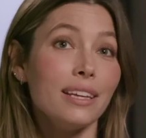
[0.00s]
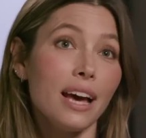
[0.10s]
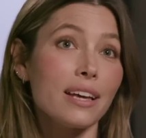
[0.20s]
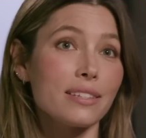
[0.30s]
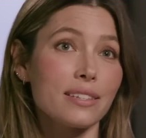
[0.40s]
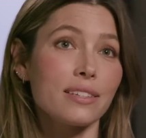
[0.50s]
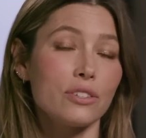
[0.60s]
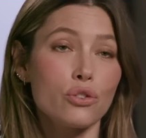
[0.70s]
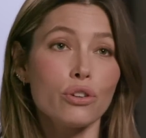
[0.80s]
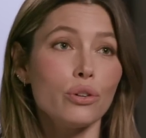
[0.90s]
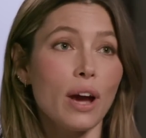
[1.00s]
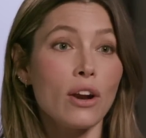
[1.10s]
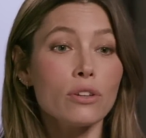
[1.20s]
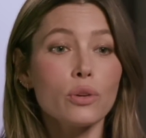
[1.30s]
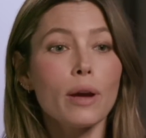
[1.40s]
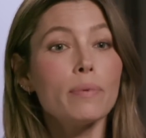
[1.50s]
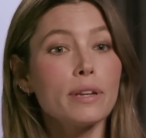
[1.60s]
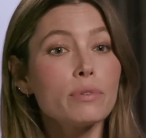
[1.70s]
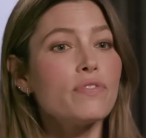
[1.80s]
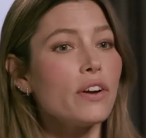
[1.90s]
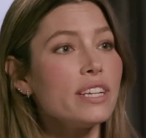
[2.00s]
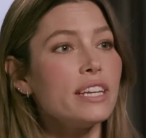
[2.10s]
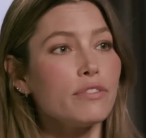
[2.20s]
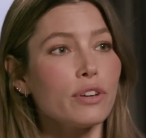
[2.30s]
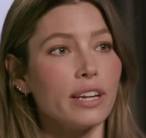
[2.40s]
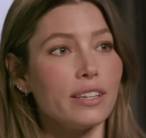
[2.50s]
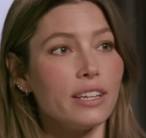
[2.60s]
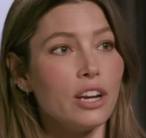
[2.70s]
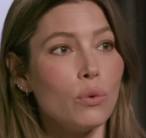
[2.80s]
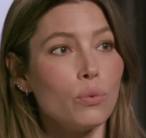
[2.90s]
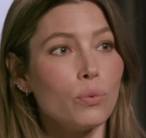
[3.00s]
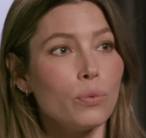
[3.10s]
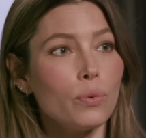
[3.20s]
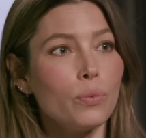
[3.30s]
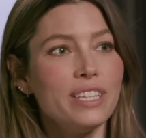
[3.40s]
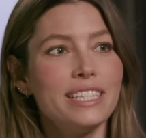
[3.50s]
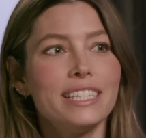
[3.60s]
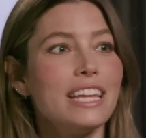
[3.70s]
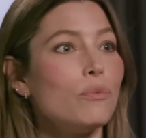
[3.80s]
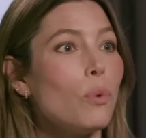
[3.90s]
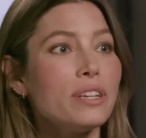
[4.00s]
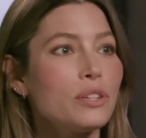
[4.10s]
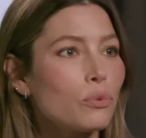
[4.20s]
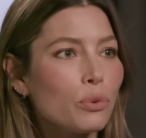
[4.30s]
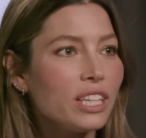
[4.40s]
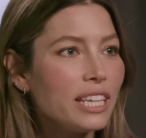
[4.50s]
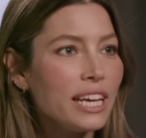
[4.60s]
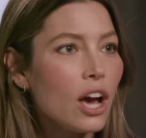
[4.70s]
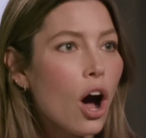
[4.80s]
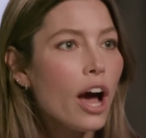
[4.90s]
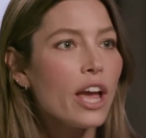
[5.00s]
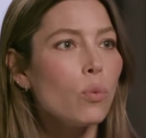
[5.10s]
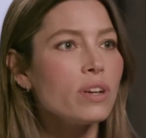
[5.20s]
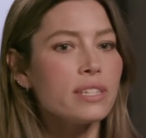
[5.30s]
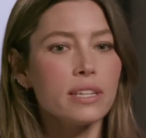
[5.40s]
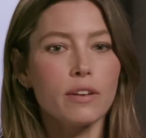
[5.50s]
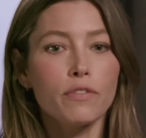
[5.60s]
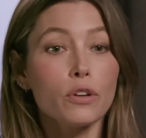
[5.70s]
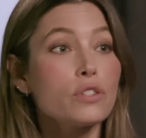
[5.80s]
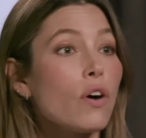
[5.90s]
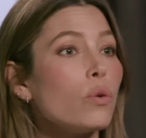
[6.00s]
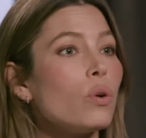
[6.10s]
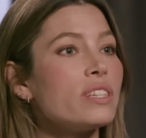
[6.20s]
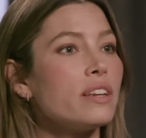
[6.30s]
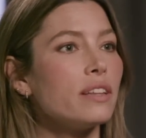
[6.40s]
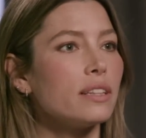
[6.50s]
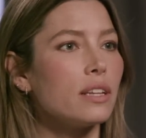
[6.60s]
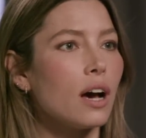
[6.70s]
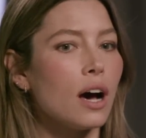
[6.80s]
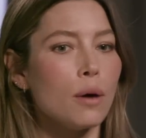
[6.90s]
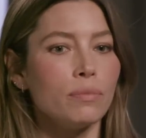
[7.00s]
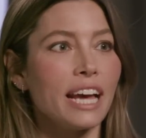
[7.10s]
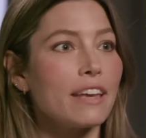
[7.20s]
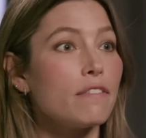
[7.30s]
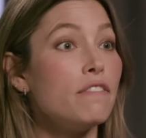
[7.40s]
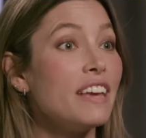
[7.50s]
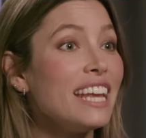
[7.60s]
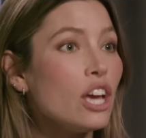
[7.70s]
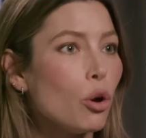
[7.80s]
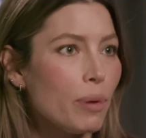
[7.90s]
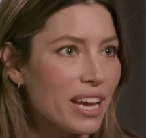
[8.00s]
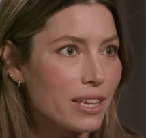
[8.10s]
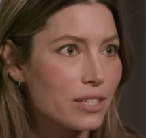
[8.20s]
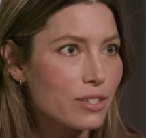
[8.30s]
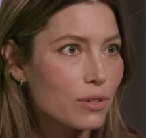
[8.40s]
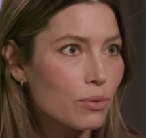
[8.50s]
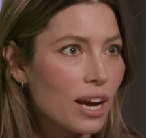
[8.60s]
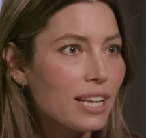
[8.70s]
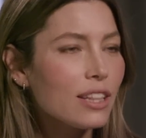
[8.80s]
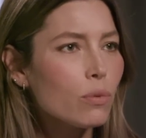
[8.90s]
Yes, you know, true, and also, it, but it was very different. You know, yeah. we it wasn't really. Sure. It wasn't. First of all, it wasn't um, like video based, right?